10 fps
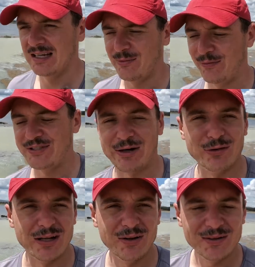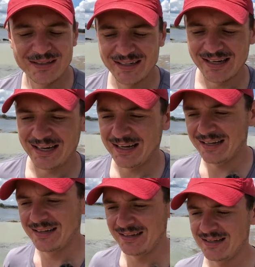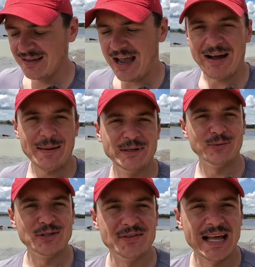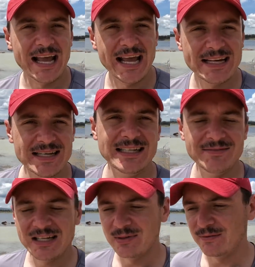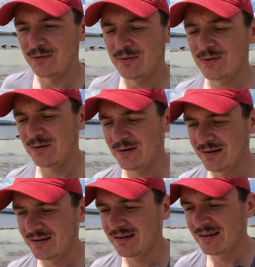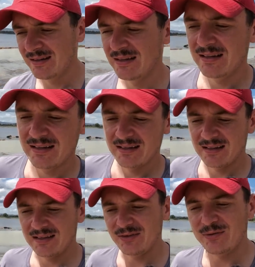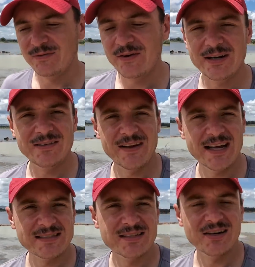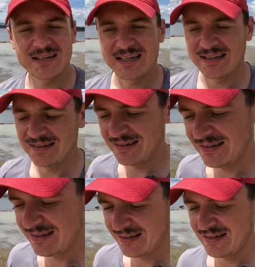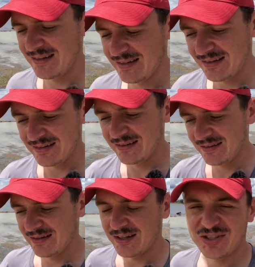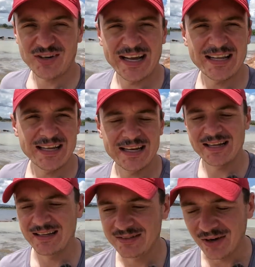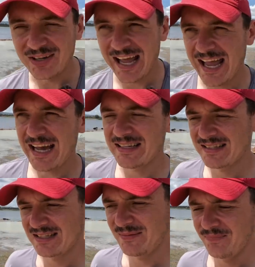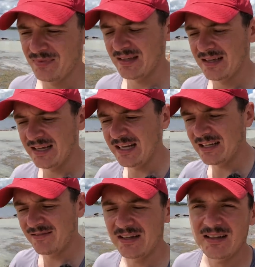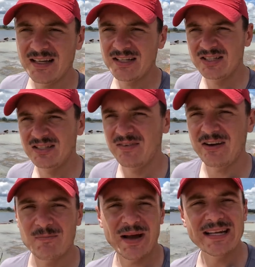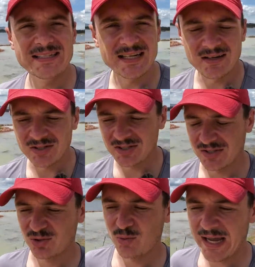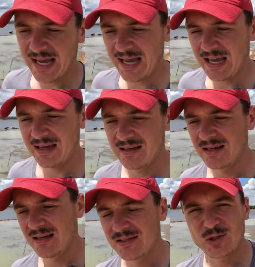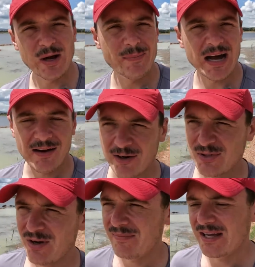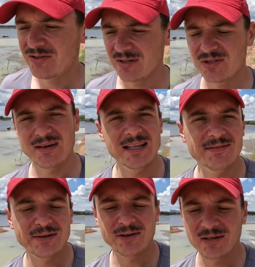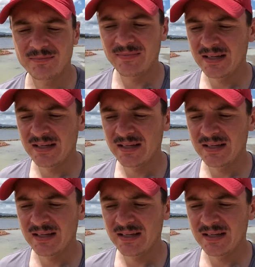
I've said all along how happy I was with that house I lived in before. A little $30,000 Australian dollar house in the village, very basic. It was just a square bathroom, square bedroom, square living room,